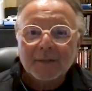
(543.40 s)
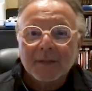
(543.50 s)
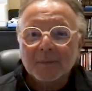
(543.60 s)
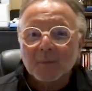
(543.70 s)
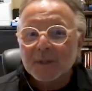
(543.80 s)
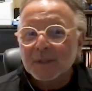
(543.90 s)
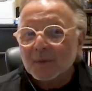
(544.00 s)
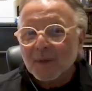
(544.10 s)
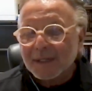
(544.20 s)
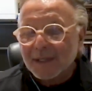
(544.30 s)
And then when
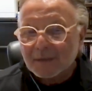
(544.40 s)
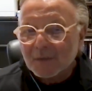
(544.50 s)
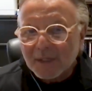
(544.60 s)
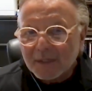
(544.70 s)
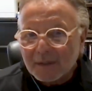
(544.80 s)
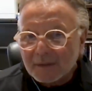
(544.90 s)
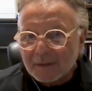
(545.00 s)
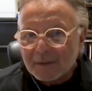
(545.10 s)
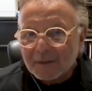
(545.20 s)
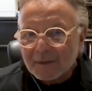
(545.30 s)
you're running on grid,
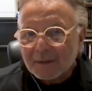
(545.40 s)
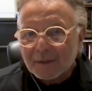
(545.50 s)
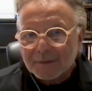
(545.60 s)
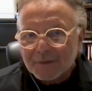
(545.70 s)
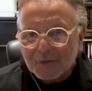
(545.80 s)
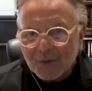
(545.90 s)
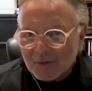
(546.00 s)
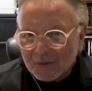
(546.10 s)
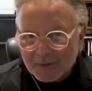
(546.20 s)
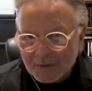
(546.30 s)
the
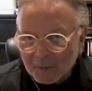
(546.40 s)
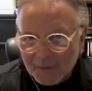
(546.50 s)
solar,